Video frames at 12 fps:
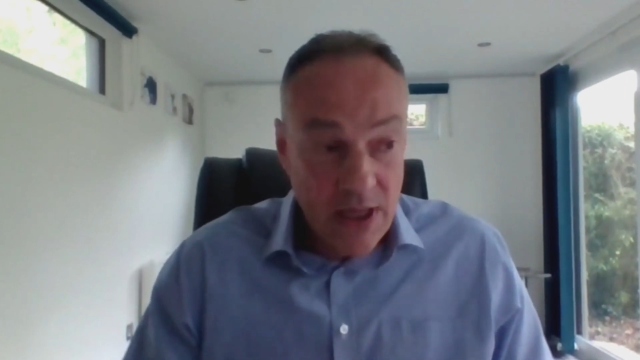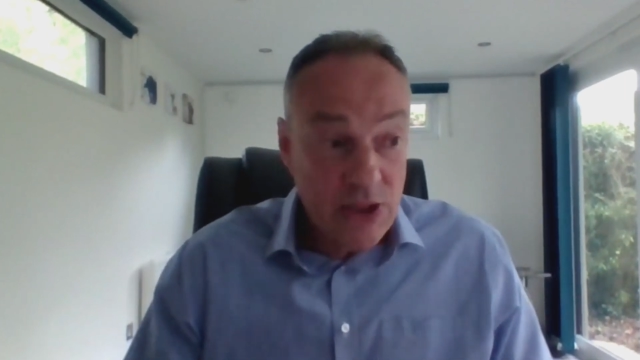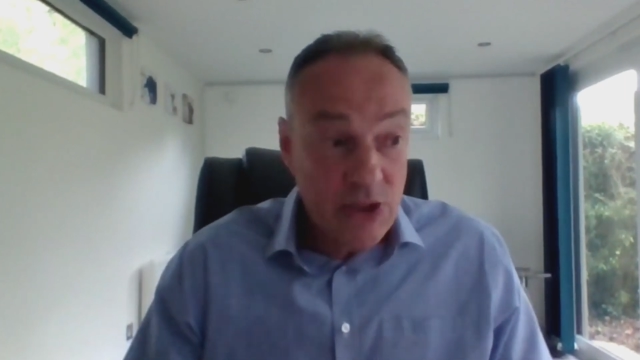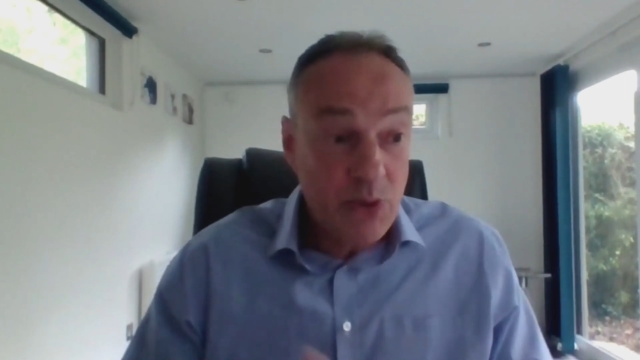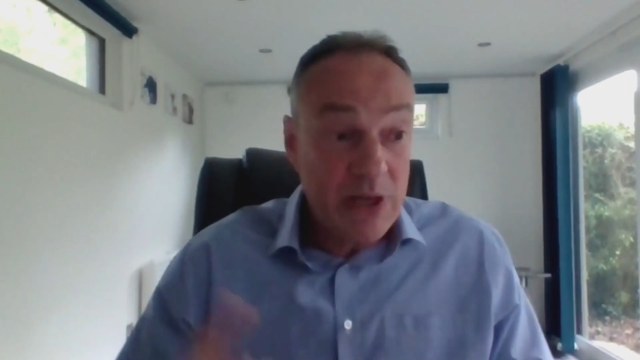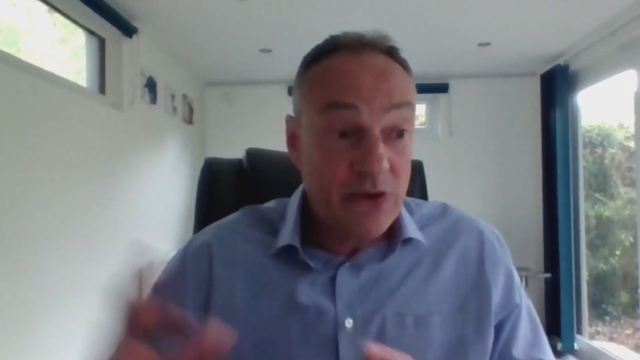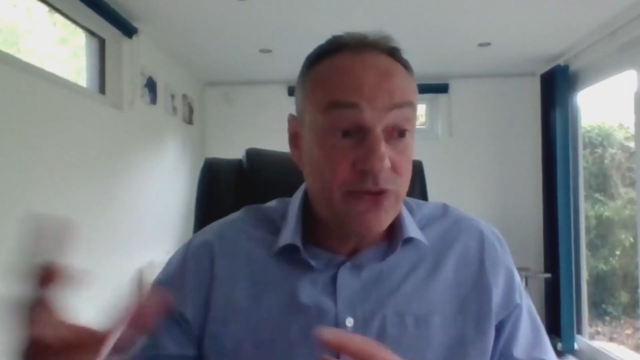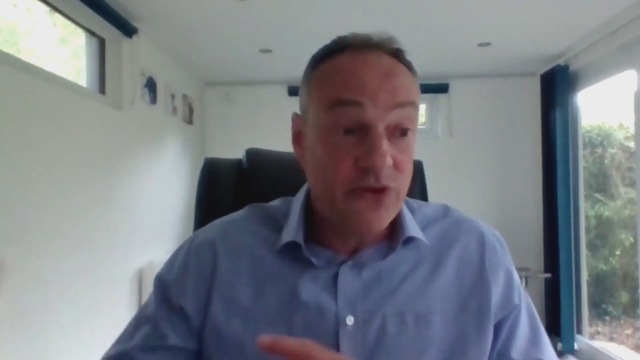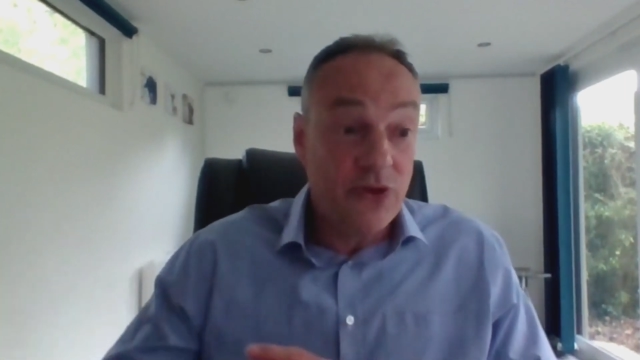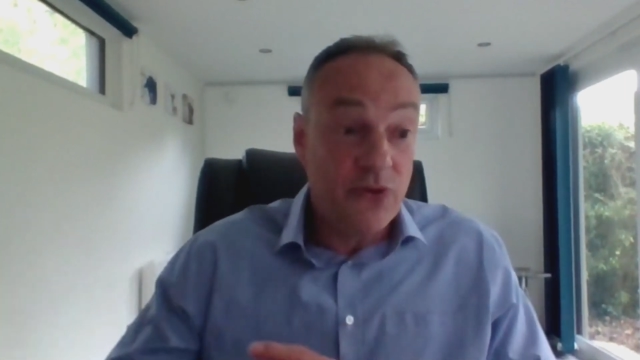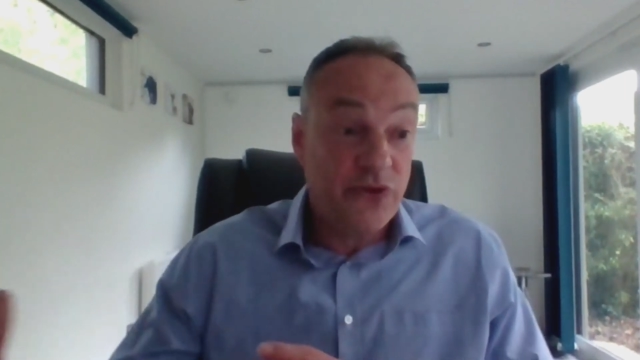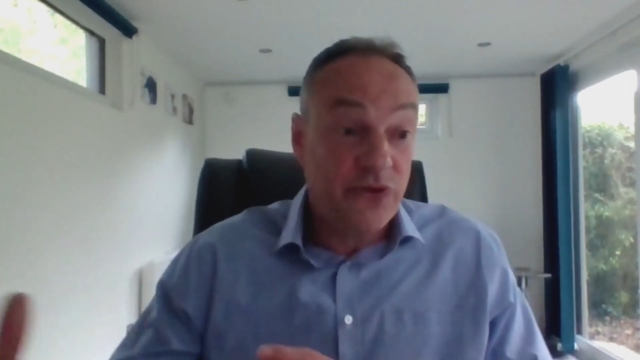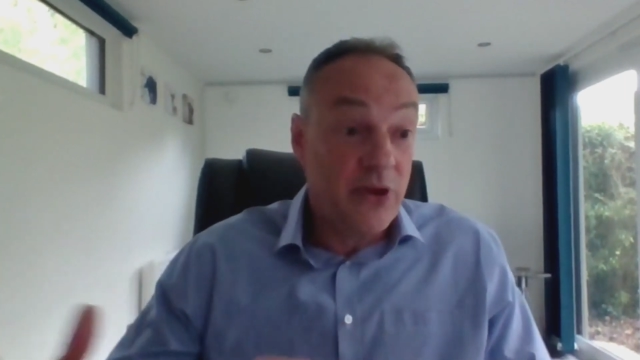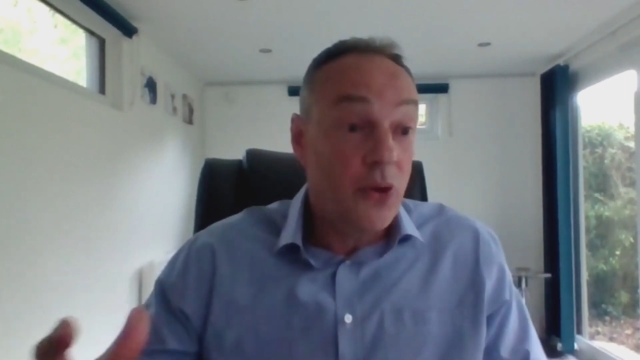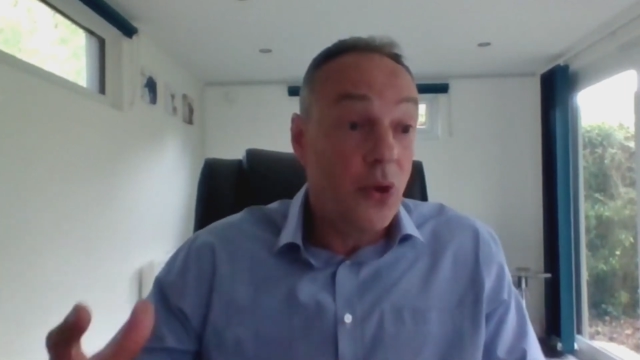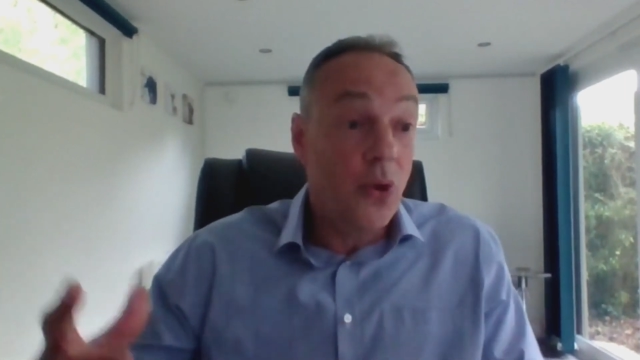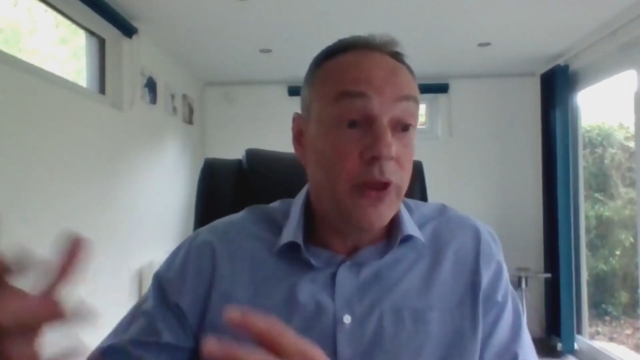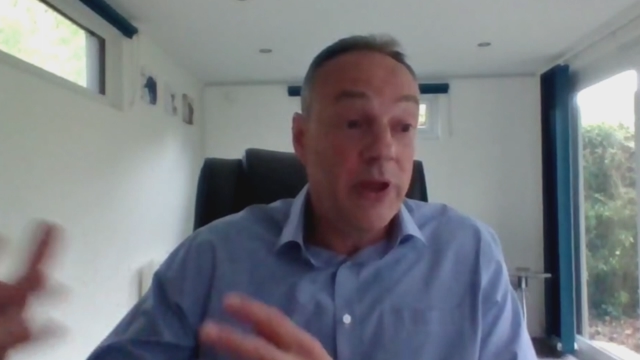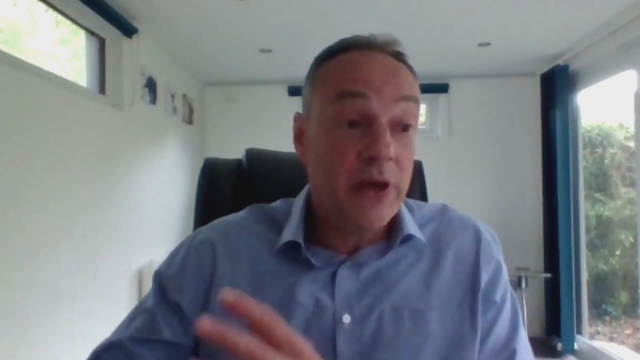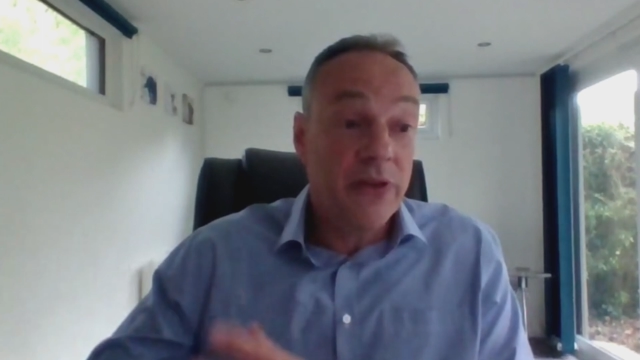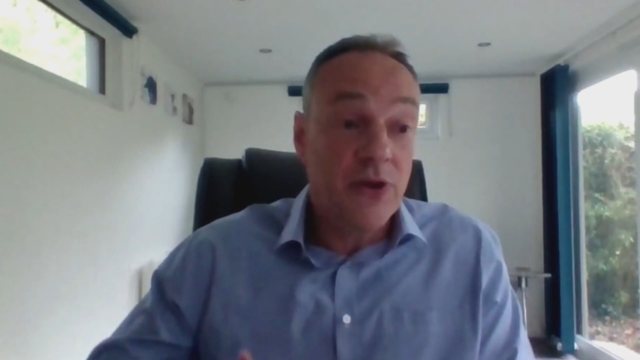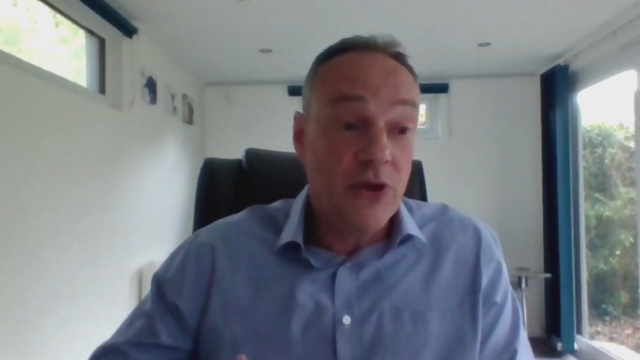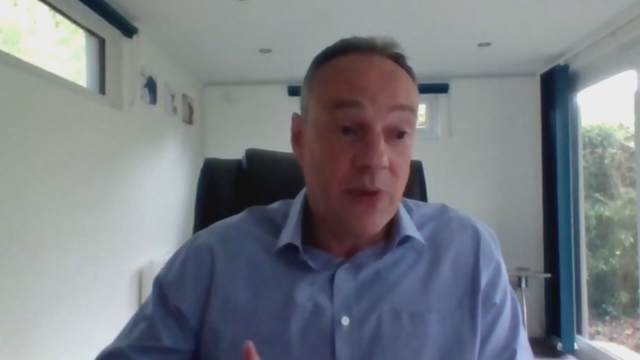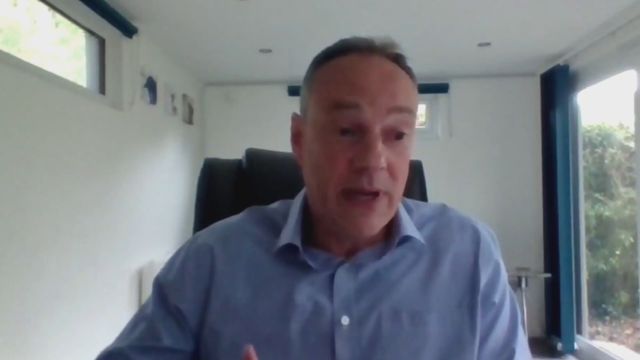to introduce all the
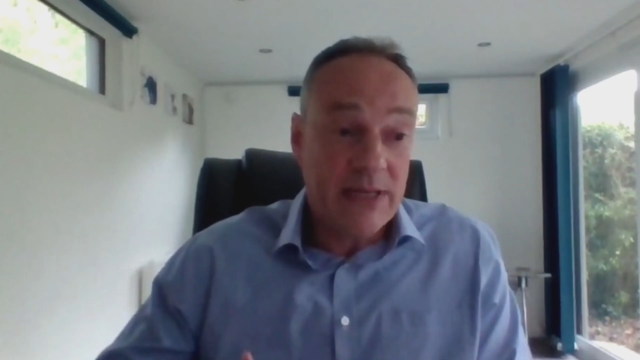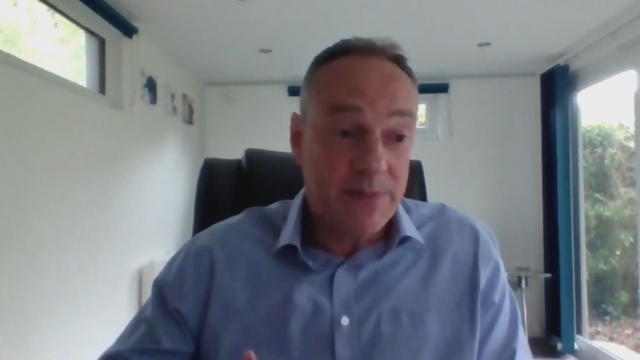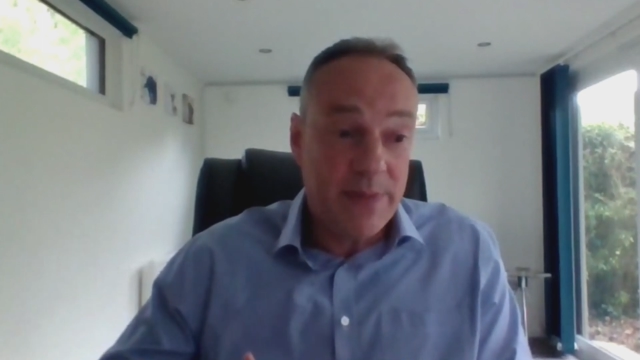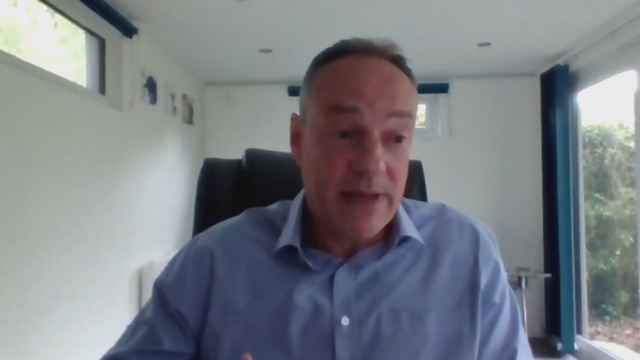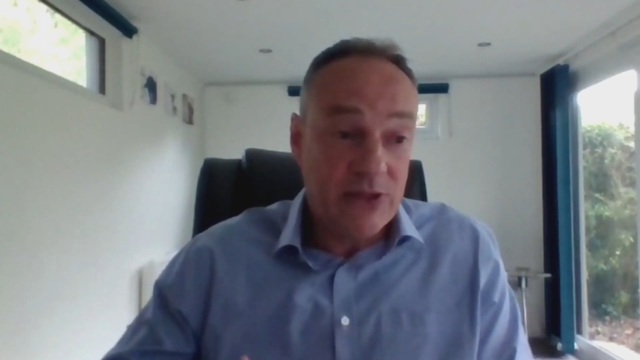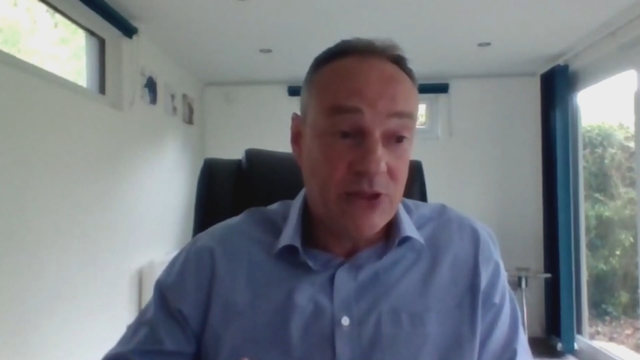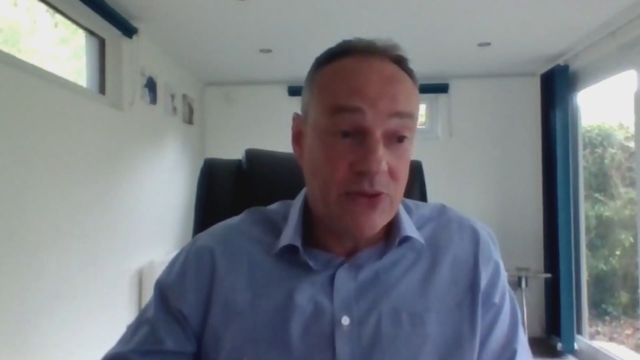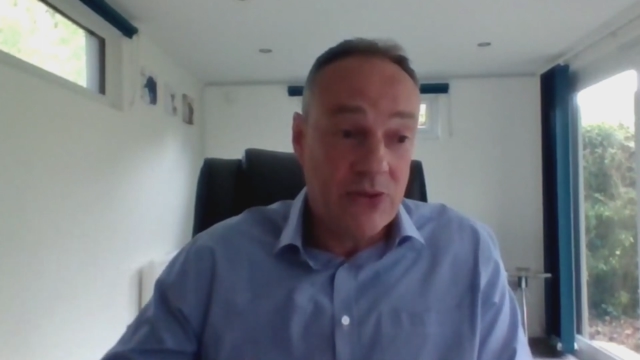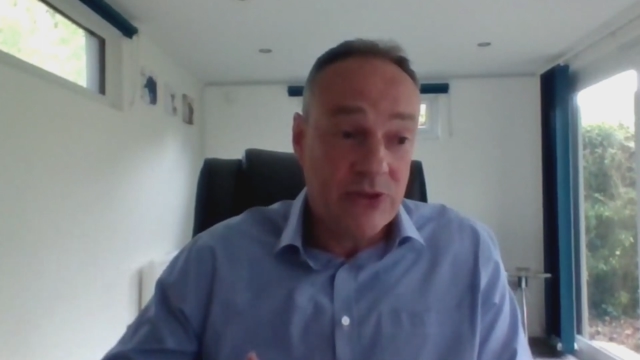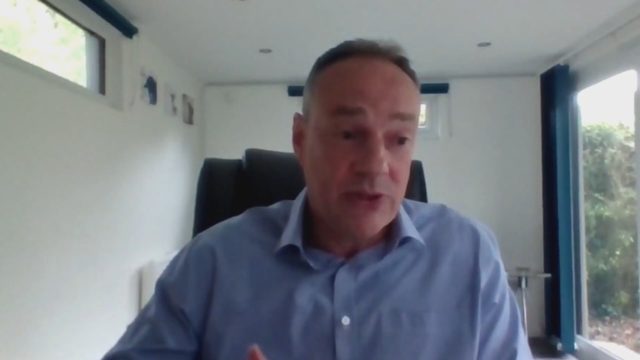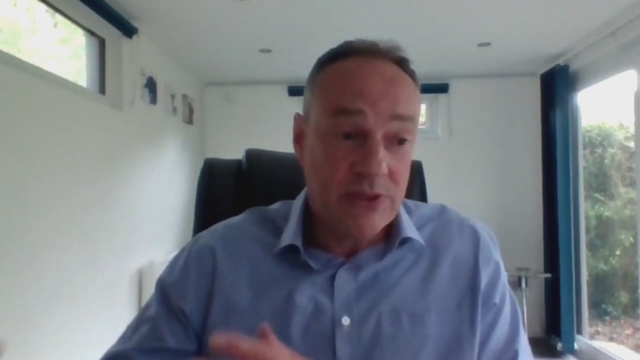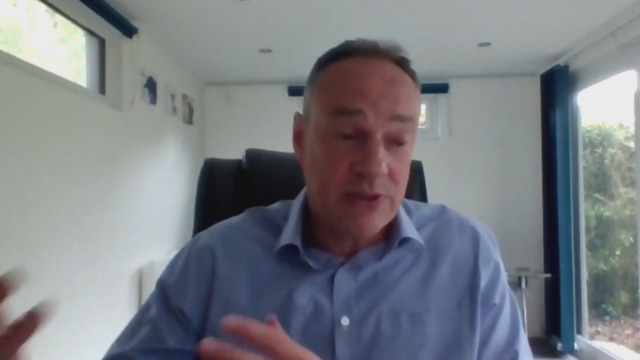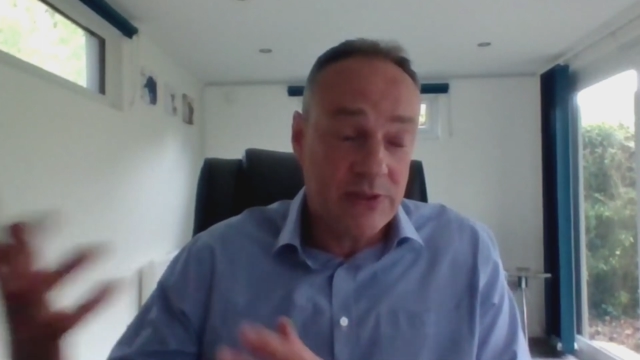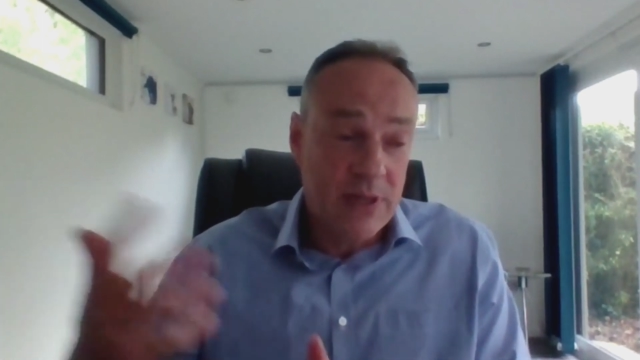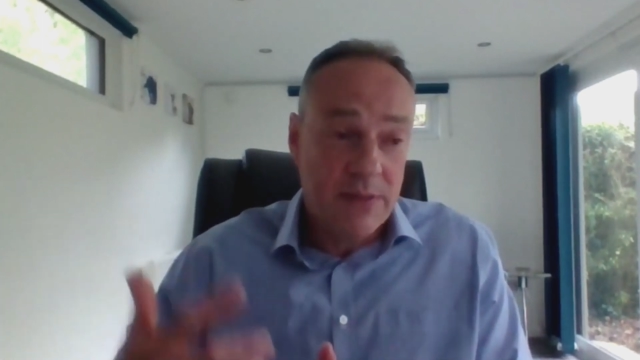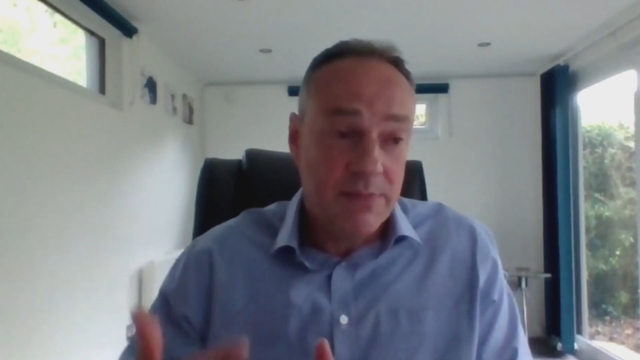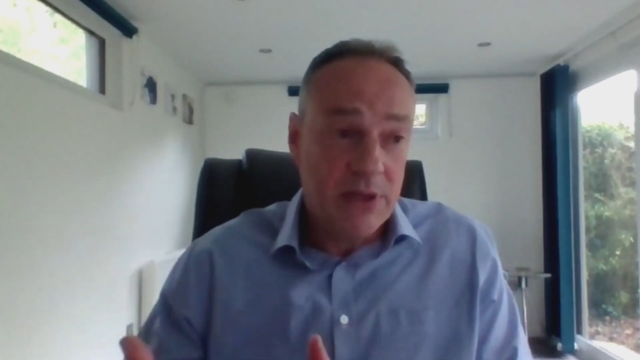other new airspace users,